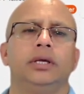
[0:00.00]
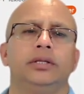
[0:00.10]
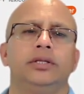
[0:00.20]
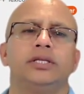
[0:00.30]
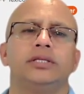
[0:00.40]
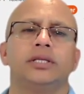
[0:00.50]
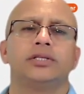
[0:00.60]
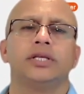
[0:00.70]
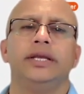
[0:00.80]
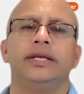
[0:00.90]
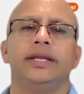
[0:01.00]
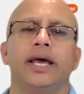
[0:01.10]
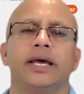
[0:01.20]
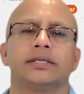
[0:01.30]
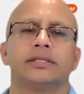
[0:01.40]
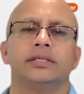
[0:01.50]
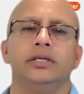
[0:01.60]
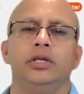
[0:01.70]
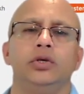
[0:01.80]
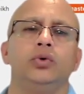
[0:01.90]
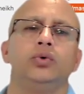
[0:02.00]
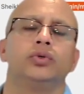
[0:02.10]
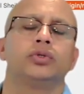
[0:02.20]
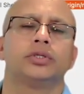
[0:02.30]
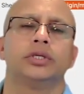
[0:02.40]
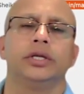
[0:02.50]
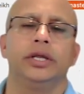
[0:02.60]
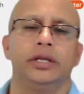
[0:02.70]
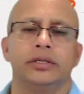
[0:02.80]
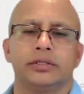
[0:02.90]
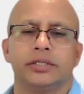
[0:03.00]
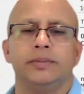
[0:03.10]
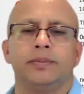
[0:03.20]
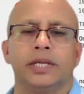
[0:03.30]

This is the syntax used in C++